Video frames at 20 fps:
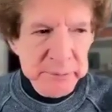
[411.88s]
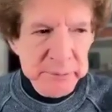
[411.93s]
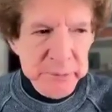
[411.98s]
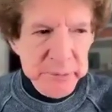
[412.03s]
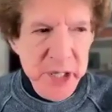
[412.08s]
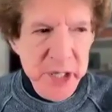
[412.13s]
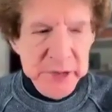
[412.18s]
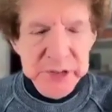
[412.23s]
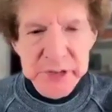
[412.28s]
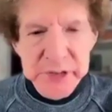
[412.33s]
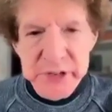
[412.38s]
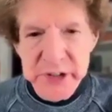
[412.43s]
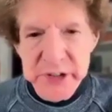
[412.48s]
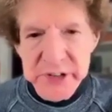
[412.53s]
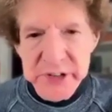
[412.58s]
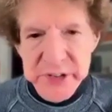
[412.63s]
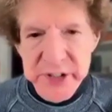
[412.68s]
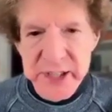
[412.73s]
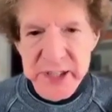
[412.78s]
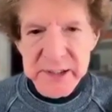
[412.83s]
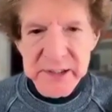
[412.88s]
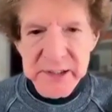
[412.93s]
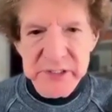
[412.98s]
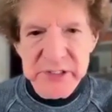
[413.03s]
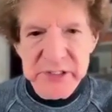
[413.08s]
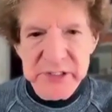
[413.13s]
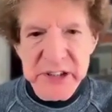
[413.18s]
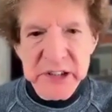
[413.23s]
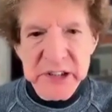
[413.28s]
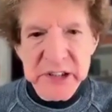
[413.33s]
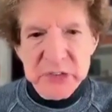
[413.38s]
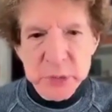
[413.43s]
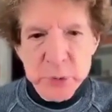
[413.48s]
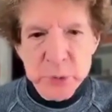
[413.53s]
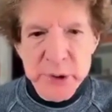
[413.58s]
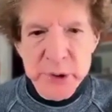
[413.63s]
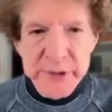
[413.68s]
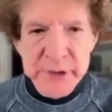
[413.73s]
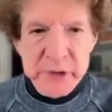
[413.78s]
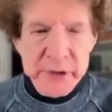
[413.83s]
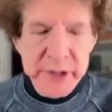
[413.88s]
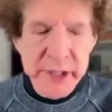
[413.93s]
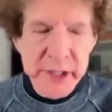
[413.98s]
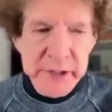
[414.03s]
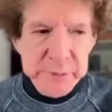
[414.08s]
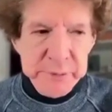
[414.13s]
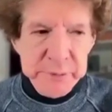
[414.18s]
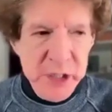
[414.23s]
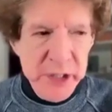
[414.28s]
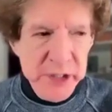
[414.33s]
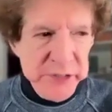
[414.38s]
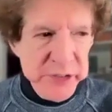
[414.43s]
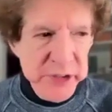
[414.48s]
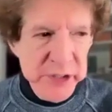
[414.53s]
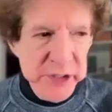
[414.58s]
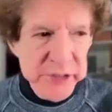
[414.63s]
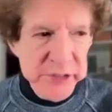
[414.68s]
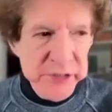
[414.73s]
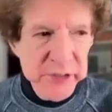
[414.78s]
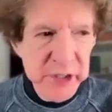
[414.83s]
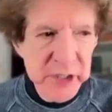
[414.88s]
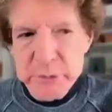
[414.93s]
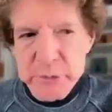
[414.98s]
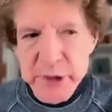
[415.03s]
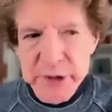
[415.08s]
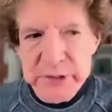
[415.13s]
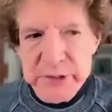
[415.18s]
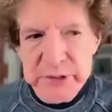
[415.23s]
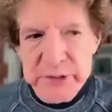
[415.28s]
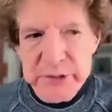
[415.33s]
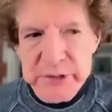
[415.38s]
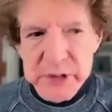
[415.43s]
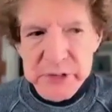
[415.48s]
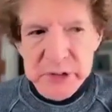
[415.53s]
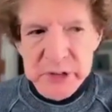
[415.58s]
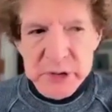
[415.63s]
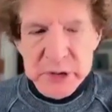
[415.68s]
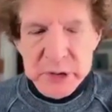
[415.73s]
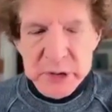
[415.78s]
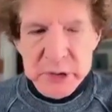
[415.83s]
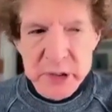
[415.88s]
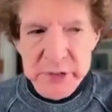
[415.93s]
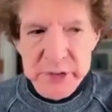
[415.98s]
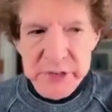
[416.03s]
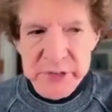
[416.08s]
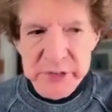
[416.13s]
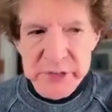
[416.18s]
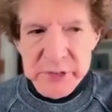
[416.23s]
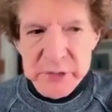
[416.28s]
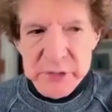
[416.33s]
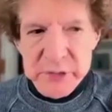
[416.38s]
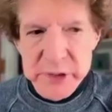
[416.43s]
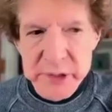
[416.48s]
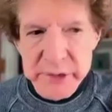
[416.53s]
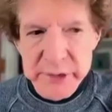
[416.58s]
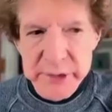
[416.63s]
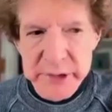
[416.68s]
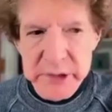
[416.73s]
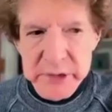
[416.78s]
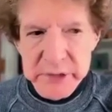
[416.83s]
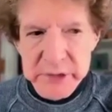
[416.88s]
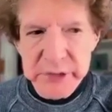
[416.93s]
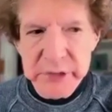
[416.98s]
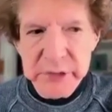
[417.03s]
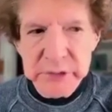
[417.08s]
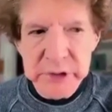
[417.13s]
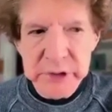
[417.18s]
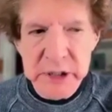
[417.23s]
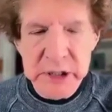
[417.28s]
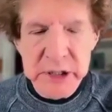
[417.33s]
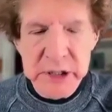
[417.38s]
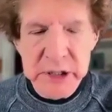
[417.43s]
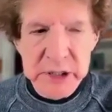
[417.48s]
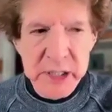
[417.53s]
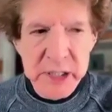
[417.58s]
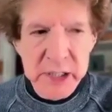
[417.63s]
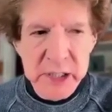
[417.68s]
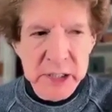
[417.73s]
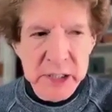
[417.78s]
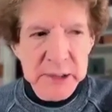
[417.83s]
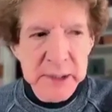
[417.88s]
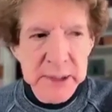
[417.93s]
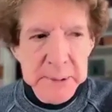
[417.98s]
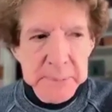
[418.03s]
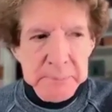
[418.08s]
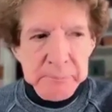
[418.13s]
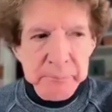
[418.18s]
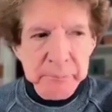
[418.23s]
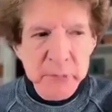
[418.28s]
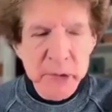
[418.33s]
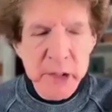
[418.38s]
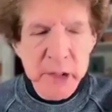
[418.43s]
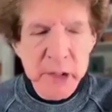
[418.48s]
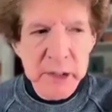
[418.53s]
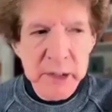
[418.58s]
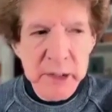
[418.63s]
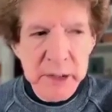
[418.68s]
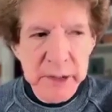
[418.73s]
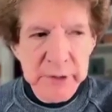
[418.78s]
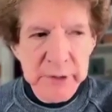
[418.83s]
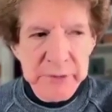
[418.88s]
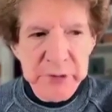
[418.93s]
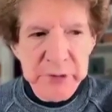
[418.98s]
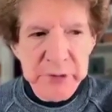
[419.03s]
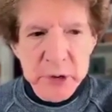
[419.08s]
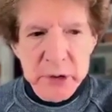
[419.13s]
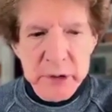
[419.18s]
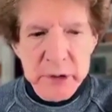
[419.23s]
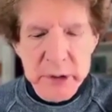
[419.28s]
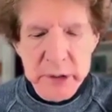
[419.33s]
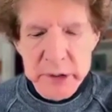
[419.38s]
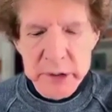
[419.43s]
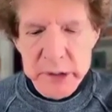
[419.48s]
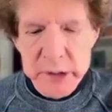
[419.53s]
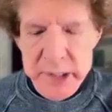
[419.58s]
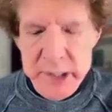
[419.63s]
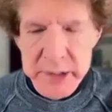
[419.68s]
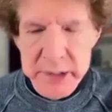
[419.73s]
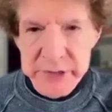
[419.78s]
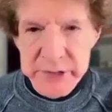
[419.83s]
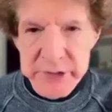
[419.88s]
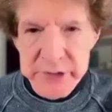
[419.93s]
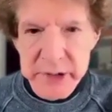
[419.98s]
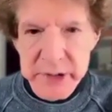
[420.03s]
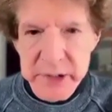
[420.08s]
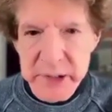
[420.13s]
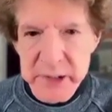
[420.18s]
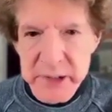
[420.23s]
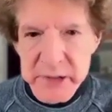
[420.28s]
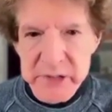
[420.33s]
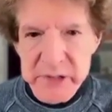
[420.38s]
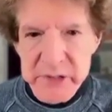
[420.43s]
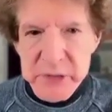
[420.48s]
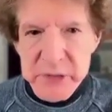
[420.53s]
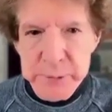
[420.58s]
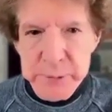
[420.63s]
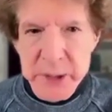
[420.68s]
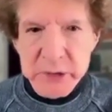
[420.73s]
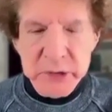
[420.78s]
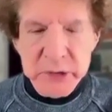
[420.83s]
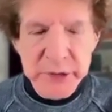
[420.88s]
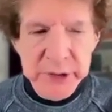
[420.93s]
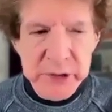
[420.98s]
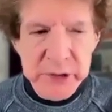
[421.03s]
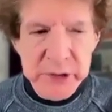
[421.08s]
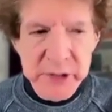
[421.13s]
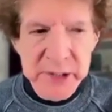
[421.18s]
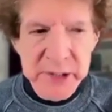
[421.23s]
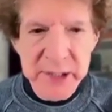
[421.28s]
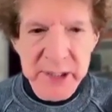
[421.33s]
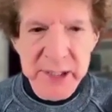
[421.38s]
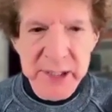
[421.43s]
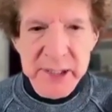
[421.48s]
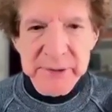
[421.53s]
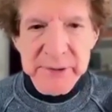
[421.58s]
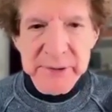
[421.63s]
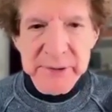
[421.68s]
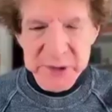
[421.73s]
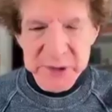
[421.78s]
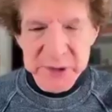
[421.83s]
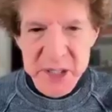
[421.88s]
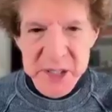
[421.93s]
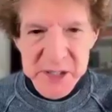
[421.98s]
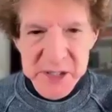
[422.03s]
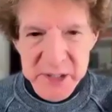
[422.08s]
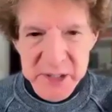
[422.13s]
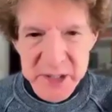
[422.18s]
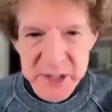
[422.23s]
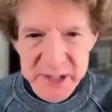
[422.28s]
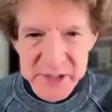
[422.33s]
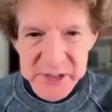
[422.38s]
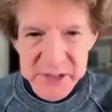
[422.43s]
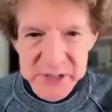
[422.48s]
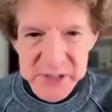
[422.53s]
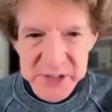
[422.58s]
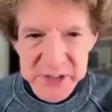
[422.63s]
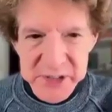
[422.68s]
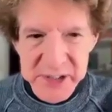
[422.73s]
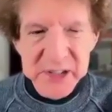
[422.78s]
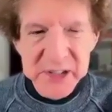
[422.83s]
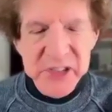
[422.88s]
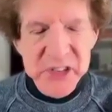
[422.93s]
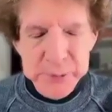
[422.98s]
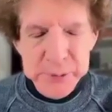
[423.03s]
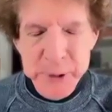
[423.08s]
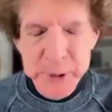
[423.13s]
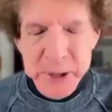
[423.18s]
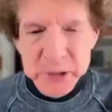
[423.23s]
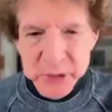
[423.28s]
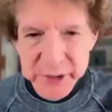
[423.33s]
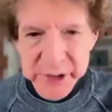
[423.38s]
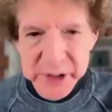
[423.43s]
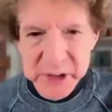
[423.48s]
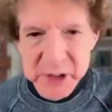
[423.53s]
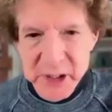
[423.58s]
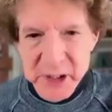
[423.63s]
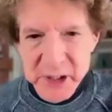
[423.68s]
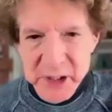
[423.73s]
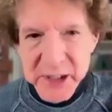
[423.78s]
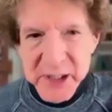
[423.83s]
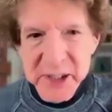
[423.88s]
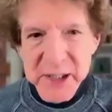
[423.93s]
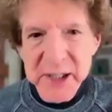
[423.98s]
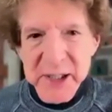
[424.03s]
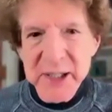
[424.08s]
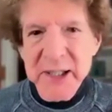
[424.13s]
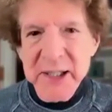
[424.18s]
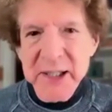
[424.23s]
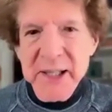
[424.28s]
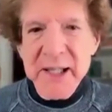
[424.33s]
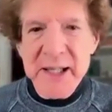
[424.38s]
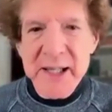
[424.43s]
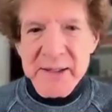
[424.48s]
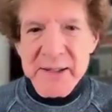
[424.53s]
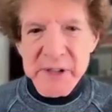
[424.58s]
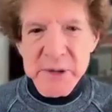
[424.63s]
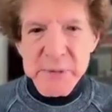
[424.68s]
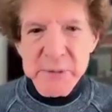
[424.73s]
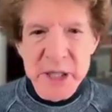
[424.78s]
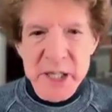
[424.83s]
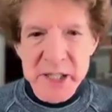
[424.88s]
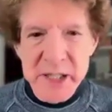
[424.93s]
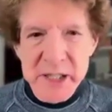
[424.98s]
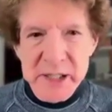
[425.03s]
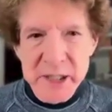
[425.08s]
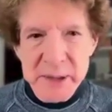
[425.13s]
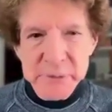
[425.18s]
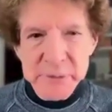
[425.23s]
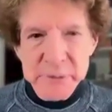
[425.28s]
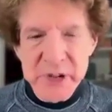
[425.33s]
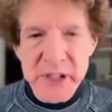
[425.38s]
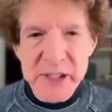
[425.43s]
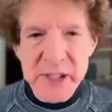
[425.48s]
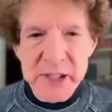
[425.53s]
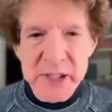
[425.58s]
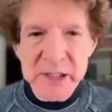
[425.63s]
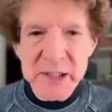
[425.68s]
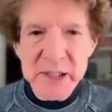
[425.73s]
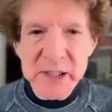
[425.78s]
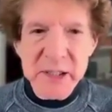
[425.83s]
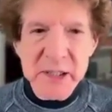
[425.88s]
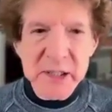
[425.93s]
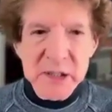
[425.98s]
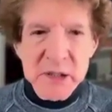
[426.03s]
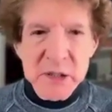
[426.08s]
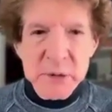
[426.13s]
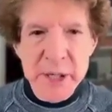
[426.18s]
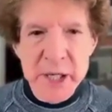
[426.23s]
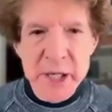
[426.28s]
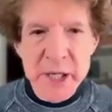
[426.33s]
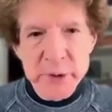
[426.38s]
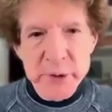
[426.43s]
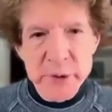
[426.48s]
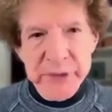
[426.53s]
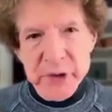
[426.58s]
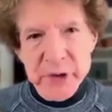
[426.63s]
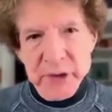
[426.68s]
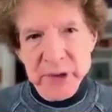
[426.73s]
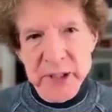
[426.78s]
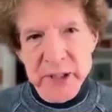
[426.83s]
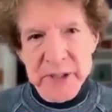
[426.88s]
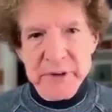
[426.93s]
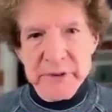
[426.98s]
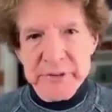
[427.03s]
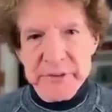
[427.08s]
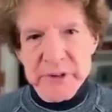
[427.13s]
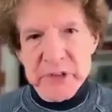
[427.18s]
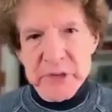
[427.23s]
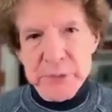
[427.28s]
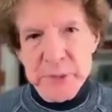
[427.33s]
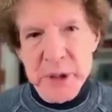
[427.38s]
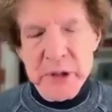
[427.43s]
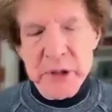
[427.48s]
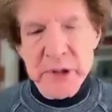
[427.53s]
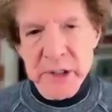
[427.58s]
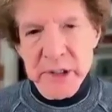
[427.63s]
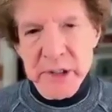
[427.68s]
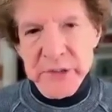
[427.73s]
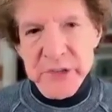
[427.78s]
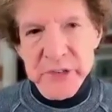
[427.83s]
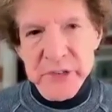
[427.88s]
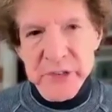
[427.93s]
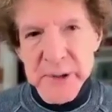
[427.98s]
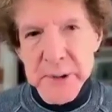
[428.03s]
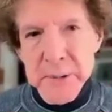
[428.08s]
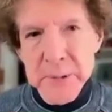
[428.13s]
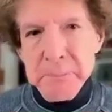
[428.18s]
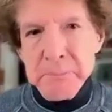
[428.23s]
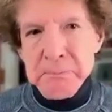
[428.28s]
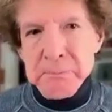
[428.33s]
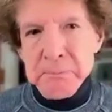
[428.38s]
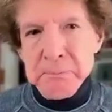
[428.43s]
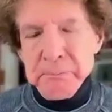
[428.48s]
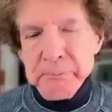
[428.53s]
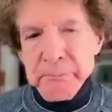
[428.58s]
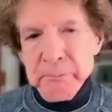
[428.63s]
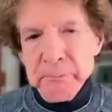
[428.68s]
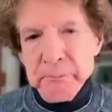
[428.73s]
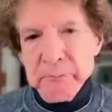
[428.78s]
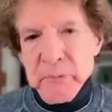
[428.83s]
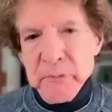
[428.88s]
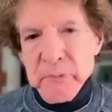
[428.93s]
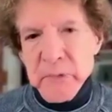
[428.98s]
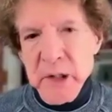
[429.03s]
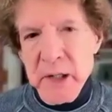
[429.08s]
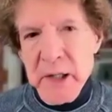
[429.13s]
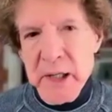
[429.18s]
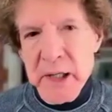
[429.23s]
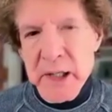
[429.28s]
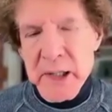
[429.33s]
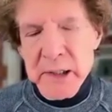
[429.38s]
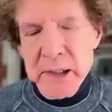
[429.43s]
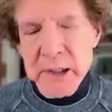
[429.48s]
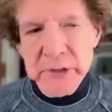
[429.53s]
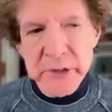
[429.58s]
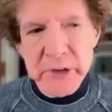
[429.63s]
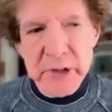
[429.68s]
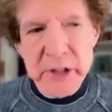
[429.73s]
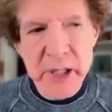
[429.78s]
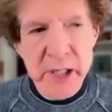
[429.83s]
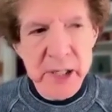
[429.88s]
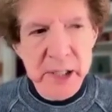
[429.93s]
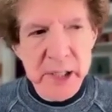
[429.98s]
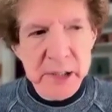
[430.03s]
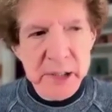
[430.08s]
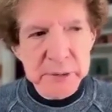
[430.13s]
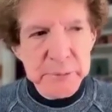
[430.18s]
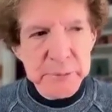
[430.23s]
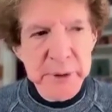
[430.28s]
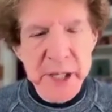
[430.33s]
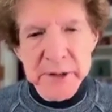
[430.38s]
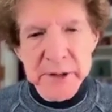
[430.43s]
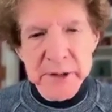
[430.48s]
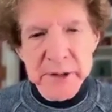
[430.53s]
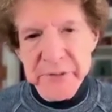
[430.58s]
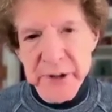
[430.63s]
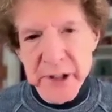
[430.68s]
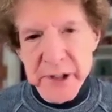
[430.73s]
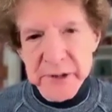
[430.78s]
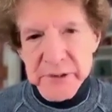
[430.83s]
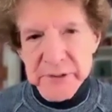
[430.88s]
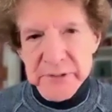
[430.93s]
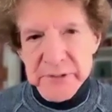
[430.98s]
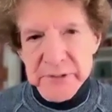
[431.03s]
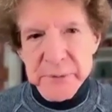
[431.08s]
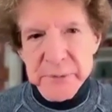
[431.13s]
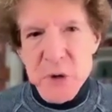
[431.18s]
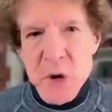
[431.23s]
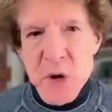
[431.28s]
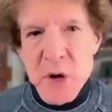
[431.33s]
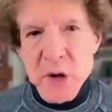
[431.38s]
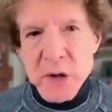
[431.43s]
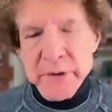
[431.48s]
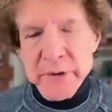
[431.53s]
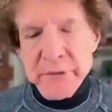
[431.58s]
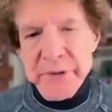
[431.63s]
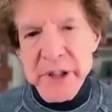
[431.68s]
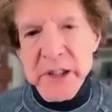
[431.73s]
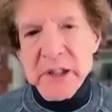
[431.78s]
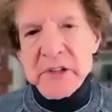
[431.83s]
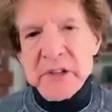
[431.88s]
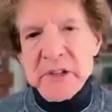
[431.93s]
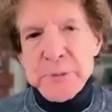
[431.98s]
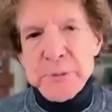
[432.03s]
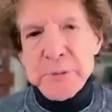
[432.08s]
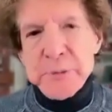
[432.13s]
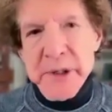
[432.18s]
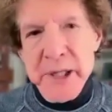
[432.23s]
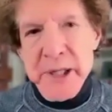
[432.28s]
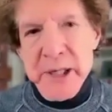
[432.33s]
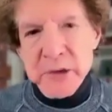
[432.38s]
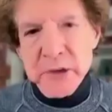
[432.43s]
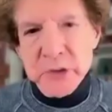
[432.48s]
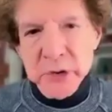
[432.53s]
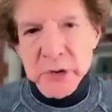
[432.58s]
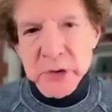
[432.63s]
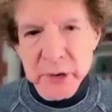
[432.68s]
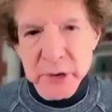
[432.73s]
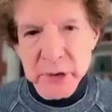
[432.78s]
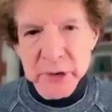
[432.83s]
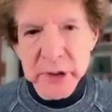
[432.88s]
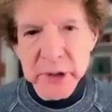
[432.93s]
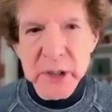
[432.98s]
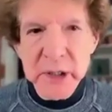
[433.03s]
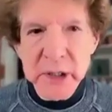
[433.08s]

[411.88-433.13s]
processes that teach one the creative process. But this course really is unique. And if you're an artist, it's especially good. And not an artist, it's especially good. Everybody comes in, no matter what their level of experience, and can benefit from all of the experiential